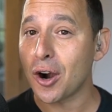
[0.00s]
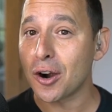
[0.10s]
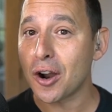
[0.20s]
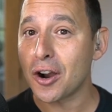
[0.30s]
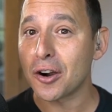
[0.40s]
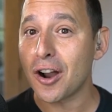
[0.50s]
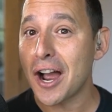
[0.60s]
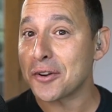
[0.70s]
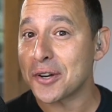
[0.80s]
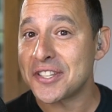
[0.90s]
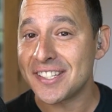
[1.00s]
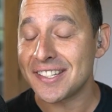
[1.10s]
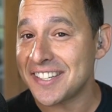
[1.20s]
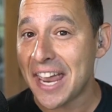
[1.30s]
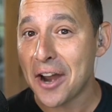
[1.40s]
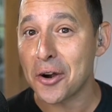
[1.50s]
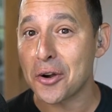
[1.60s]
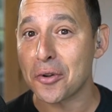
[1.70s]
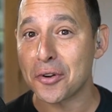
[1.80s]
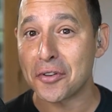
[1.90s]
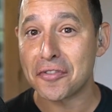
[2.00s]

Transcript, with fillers: are are either scared or they're